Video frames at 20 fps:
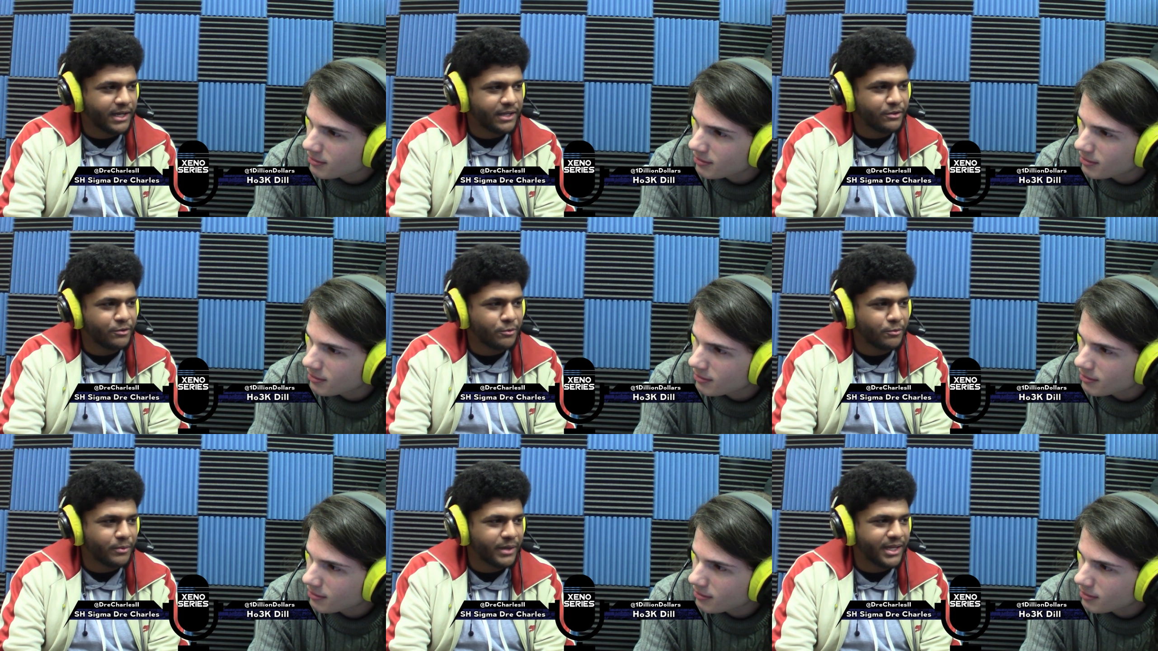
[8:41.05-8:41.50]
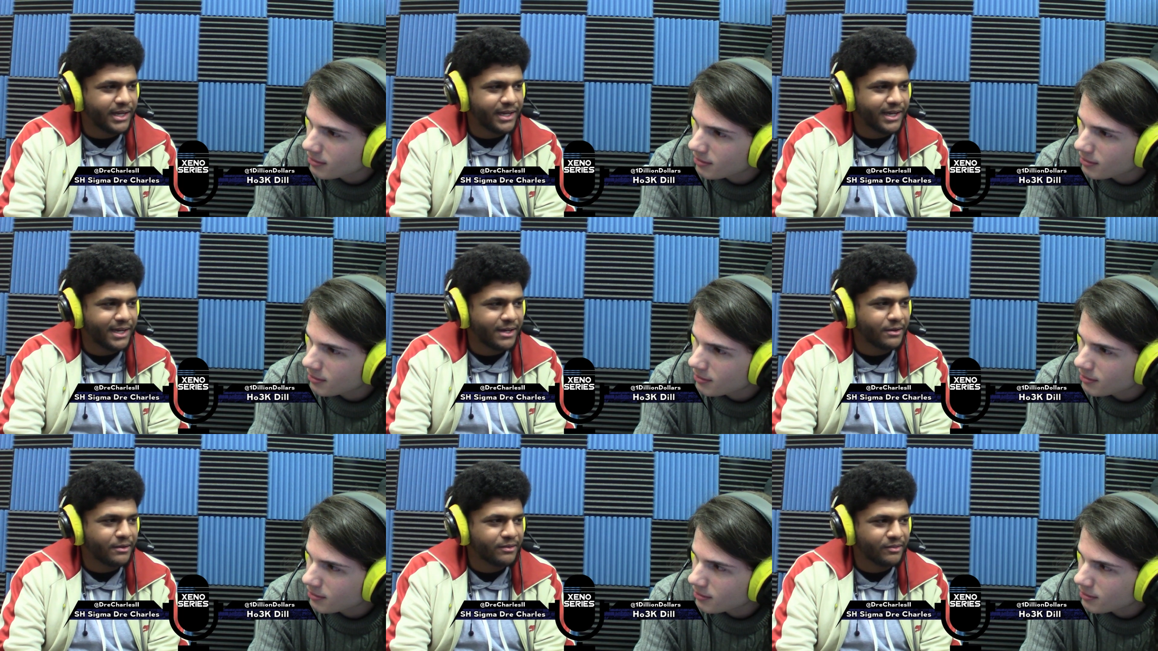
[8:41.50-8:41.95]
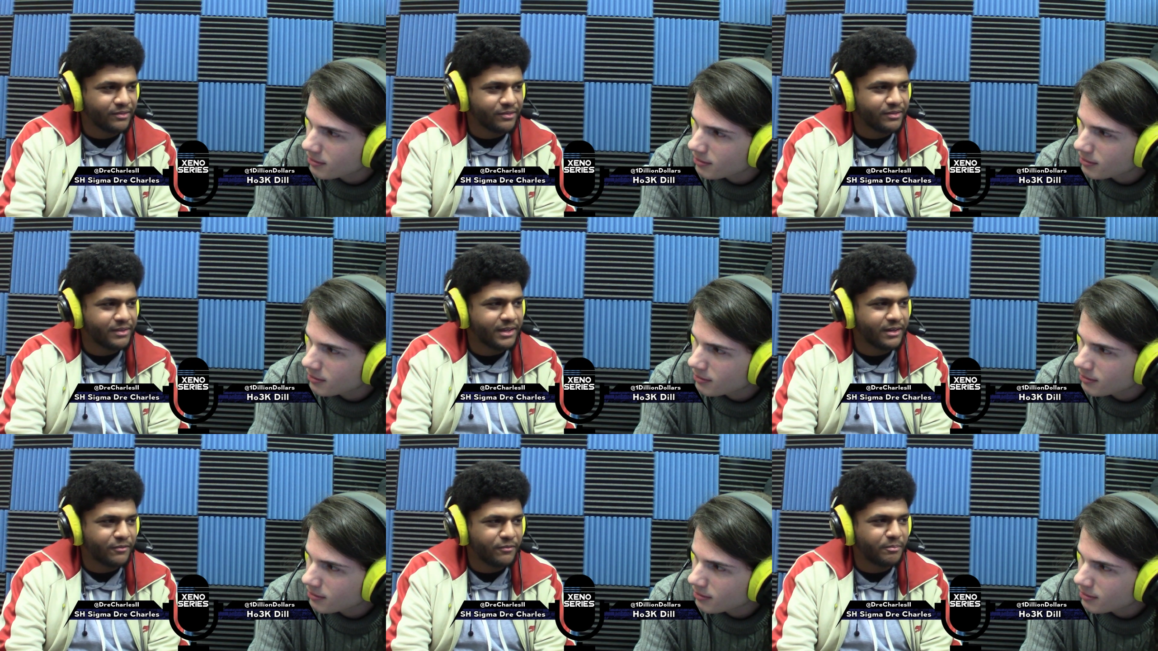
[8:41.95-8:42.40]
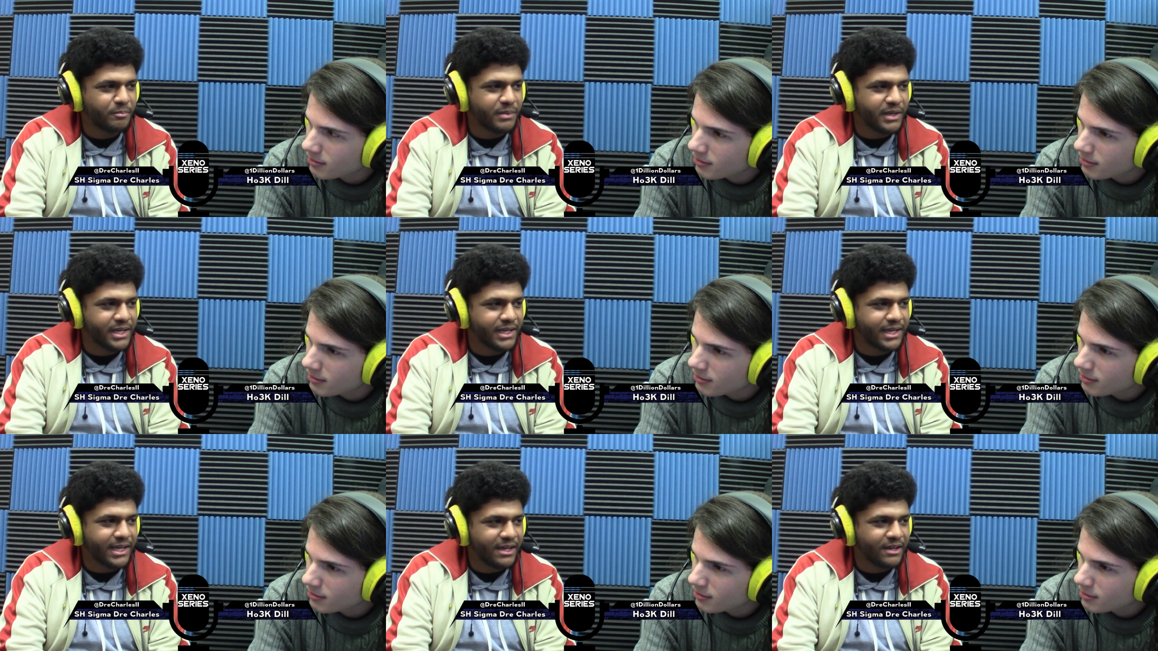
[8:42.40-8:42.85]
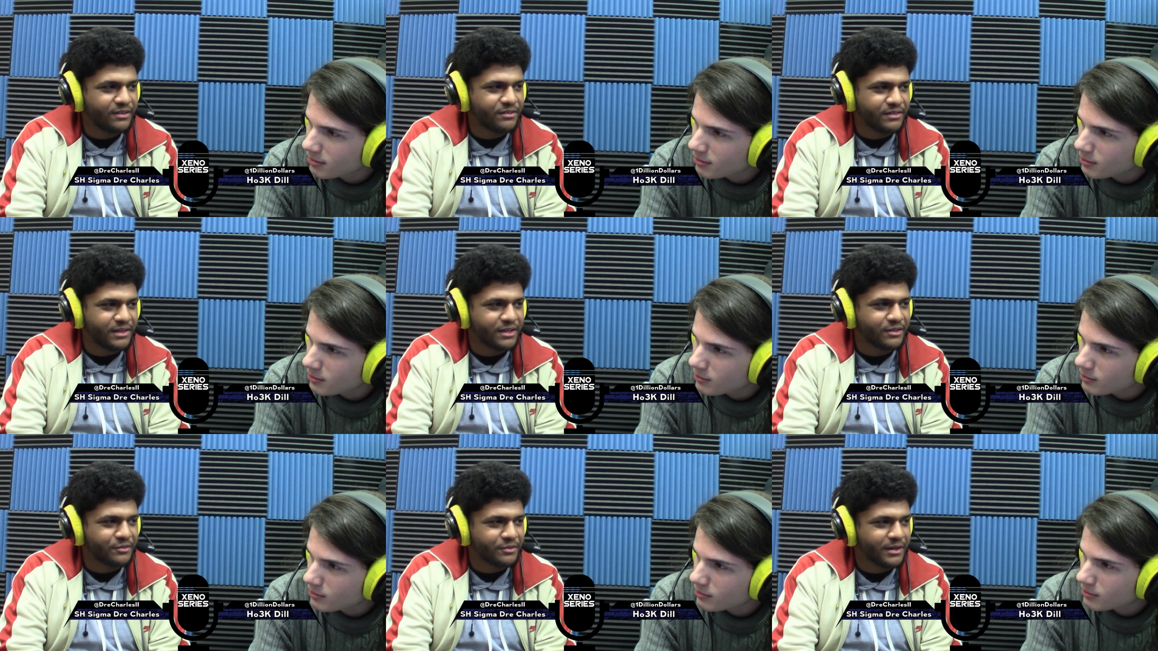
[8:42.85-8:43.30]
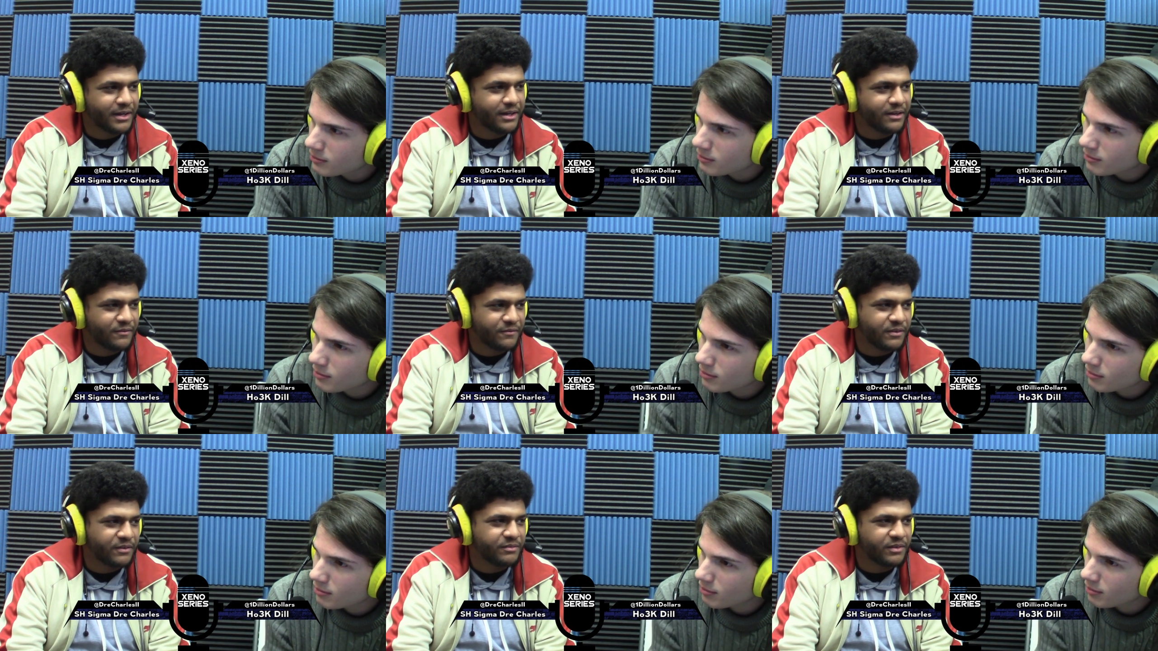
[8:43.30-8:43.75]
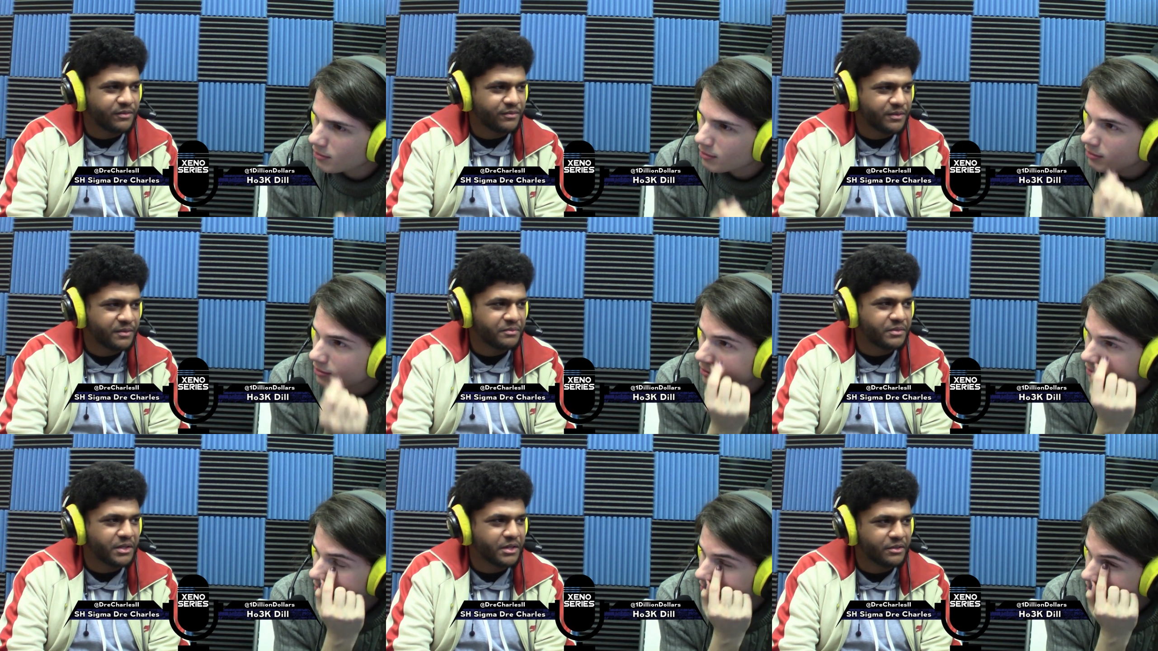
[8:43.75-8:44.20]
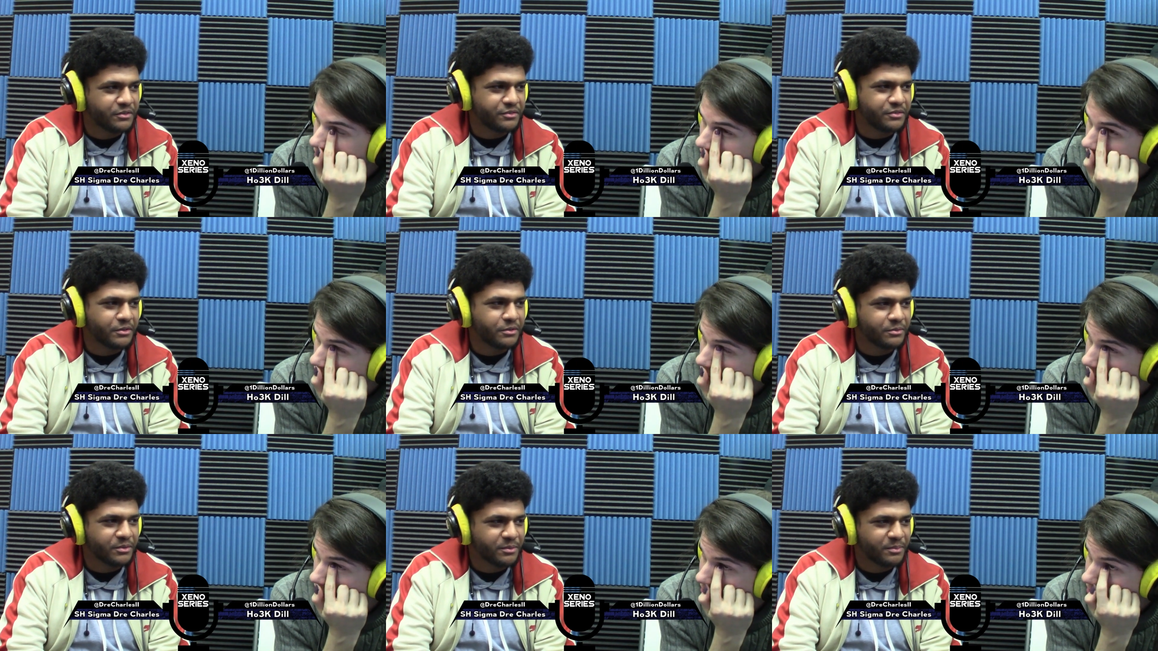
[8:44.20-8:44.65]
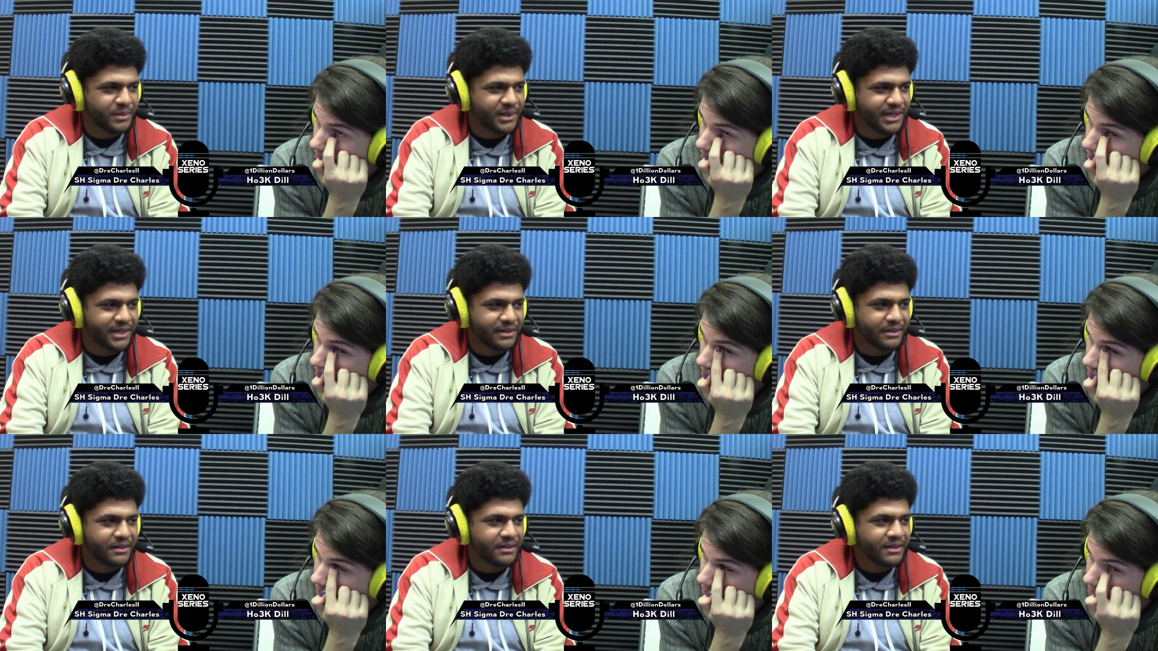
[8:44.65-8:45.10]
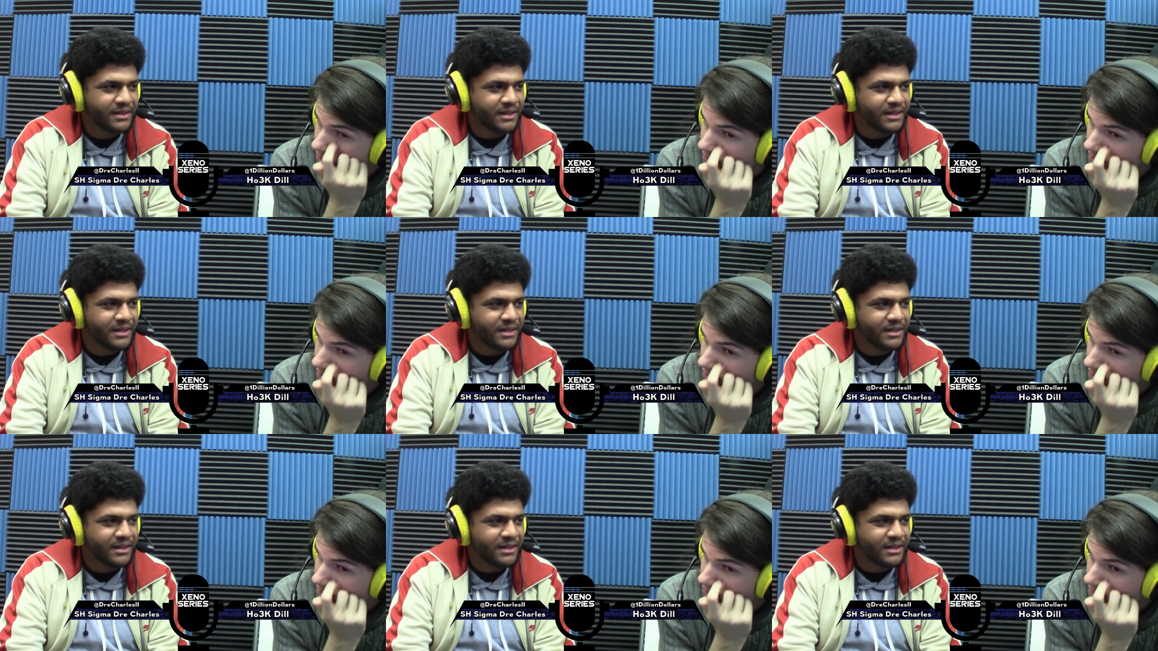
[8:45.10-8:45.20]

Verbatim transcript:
Speaker 1: and you'll wait it out instead of being hasty and trying a 50-50 on shield with banana.